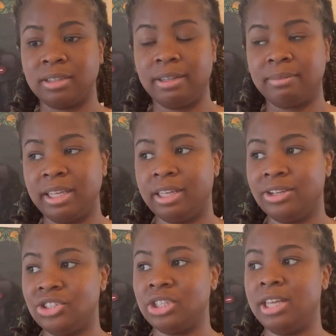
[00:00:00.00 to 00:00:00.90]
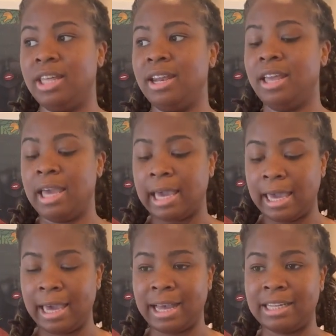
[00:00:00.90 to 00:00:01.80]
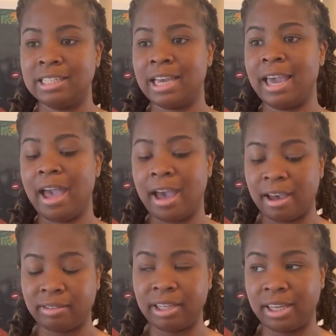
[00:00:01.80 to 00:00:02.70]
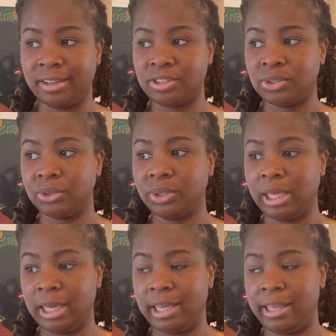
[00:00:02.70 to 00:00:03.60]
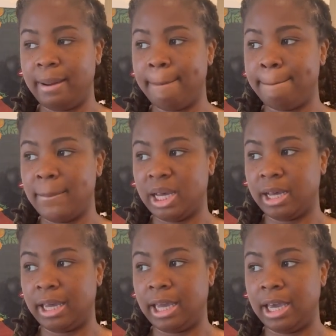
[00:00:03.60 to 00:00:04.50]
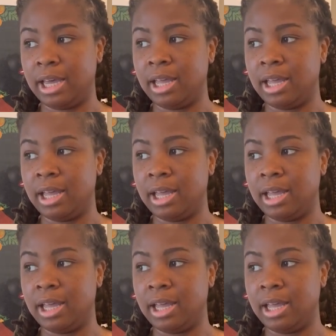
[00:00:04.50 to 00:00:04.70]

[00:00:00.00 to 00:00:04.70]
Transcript: in my kitchen, and I have a candle in my